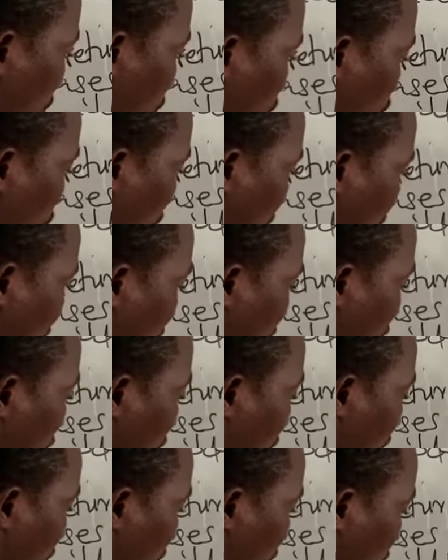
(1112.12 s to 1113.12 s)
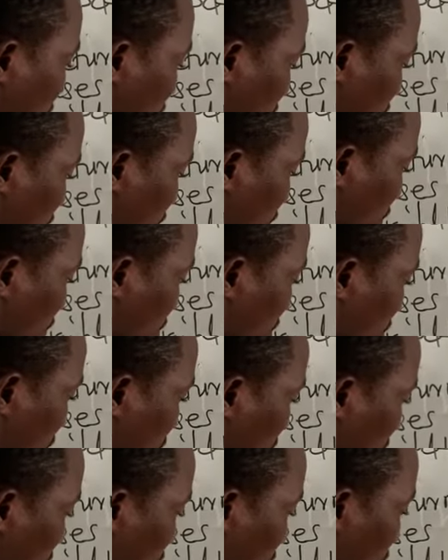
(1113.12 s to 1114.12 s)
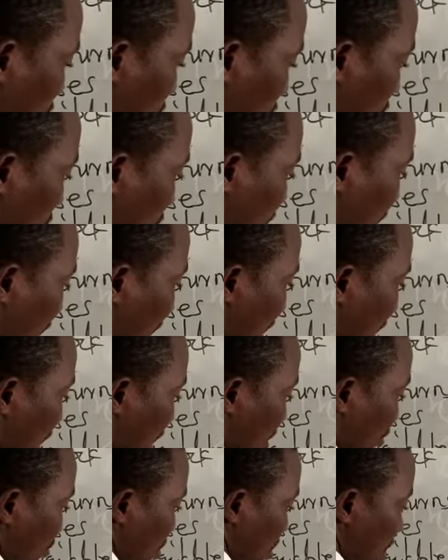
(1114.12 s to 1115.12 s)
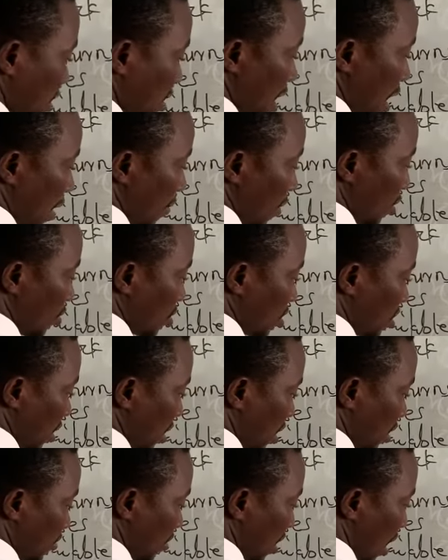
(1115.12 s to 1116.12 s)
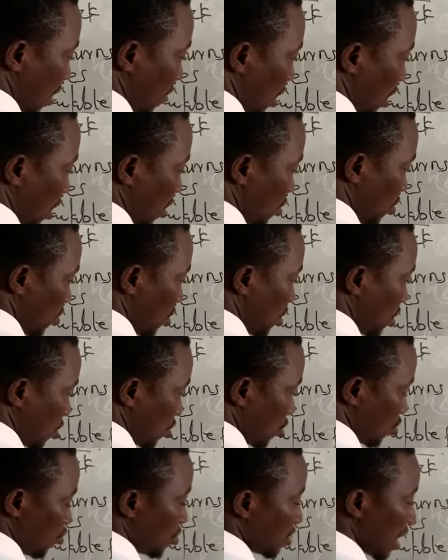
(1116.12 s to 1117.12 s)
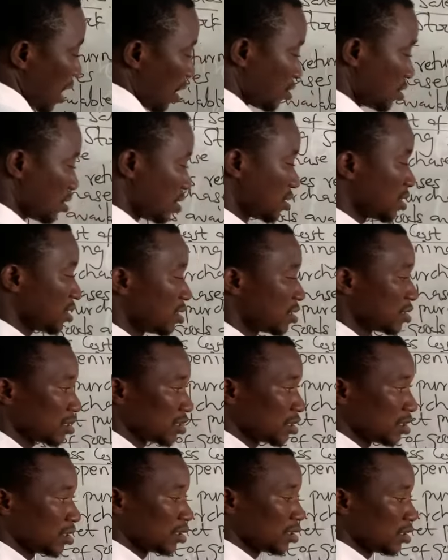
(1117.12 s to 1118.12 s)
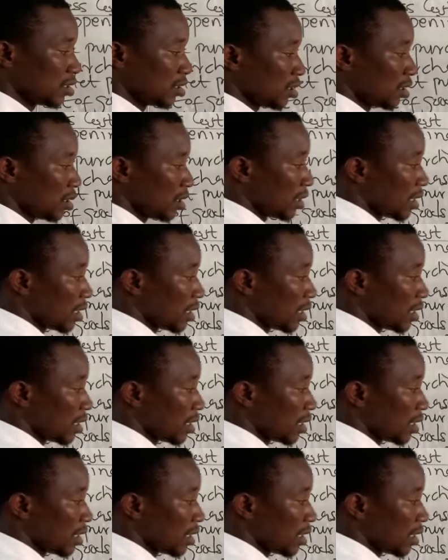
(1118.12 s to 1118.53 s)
1/4 of the electricity amount in the trial balance, which is 2,000 cedis, and